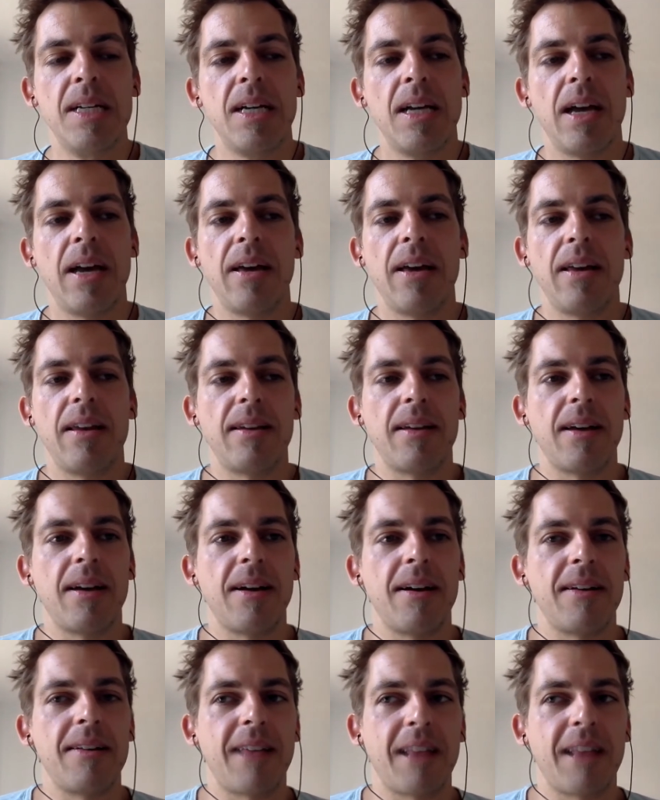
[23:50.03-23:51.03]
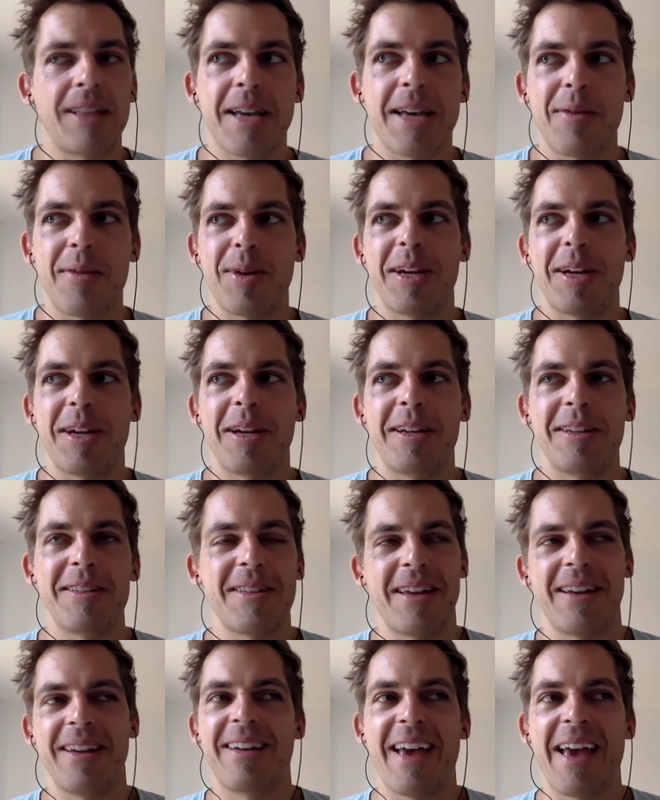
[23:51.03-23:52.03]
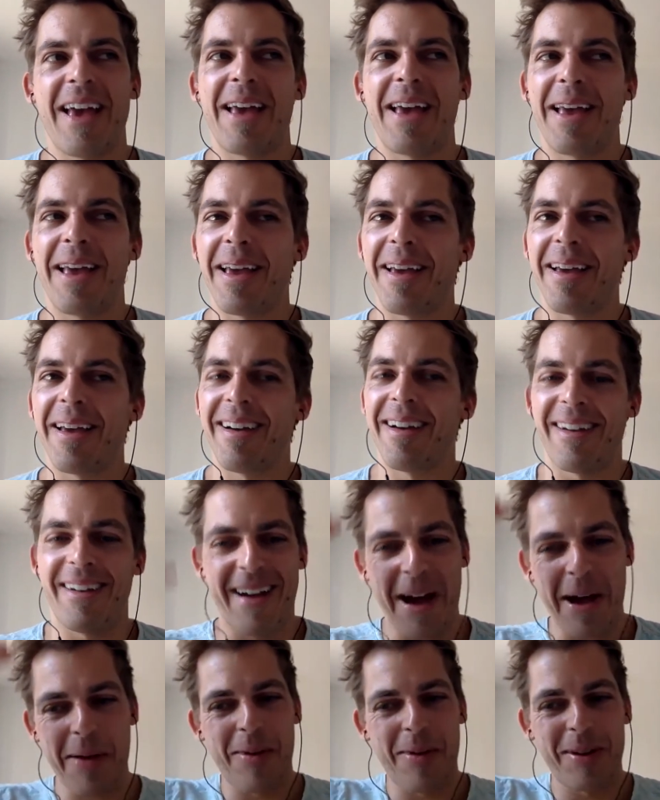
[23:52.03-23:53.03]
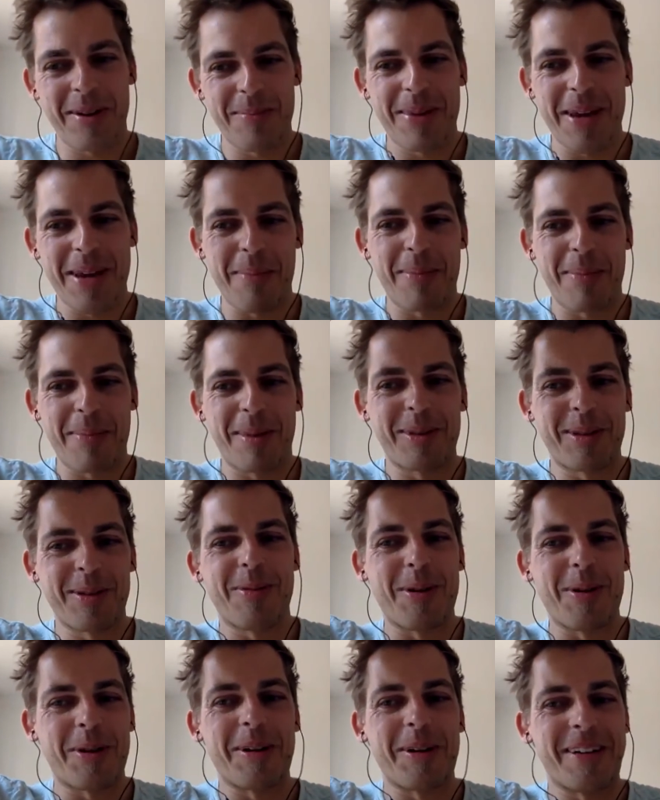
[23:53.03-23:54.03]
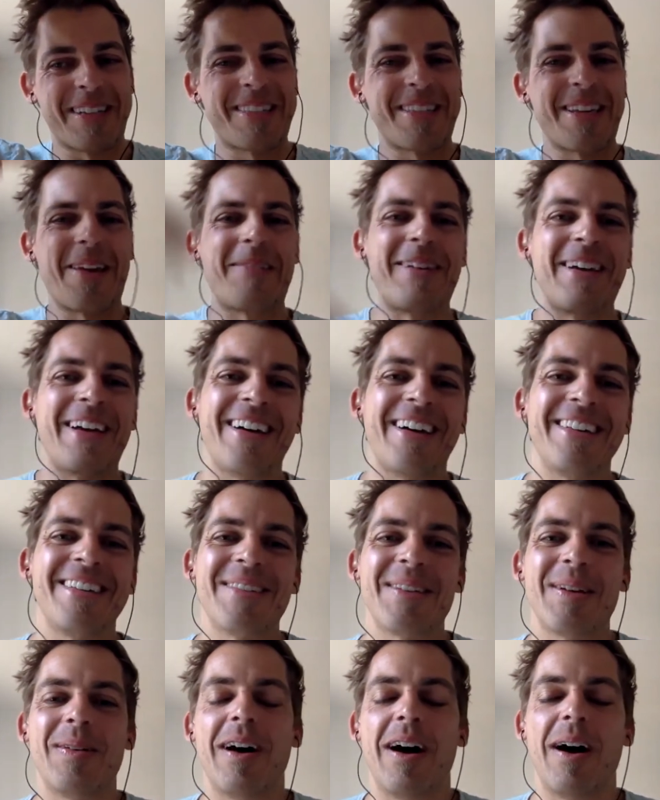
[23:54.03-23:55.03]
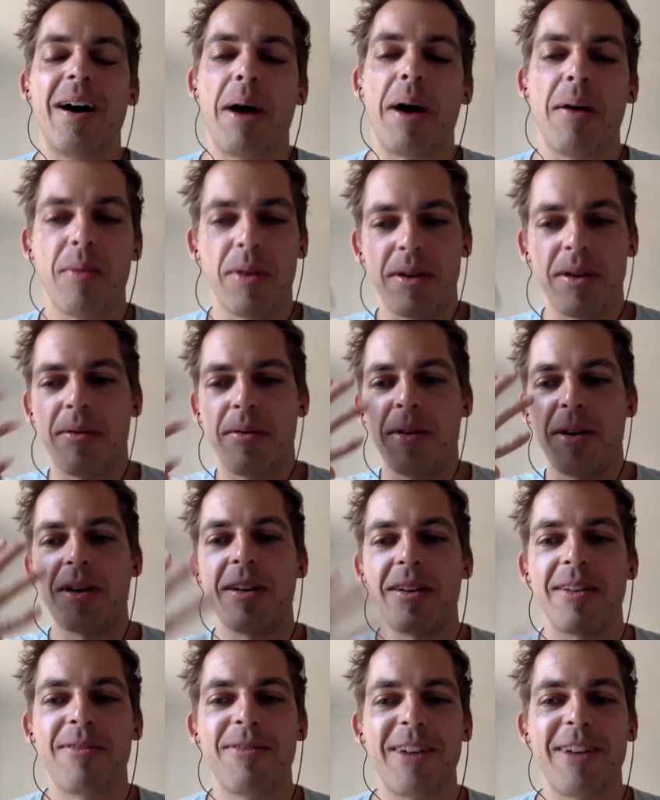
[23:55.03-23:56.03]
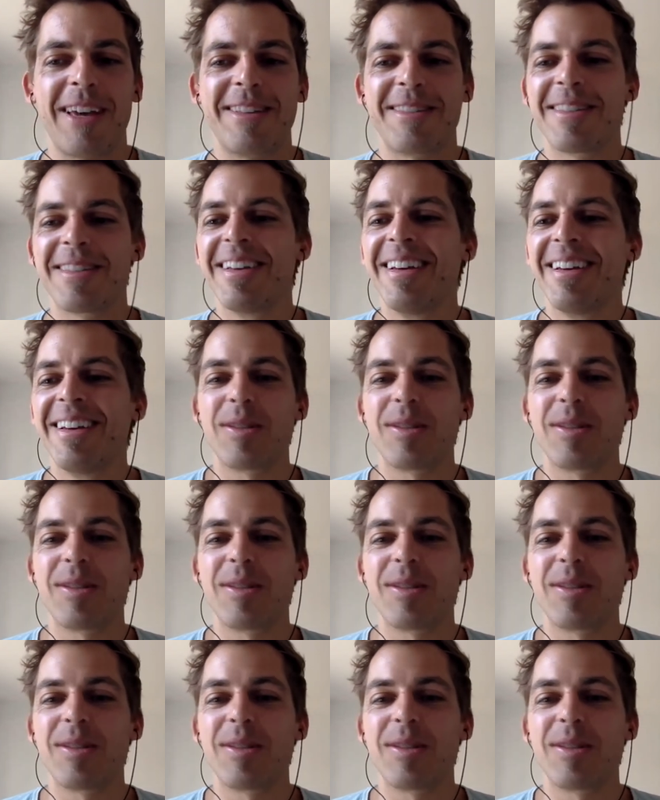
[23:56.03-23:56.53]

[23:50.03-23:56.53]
And that's kind of when I decided, hey, I want to be able to work on this area. So I want to work on the face.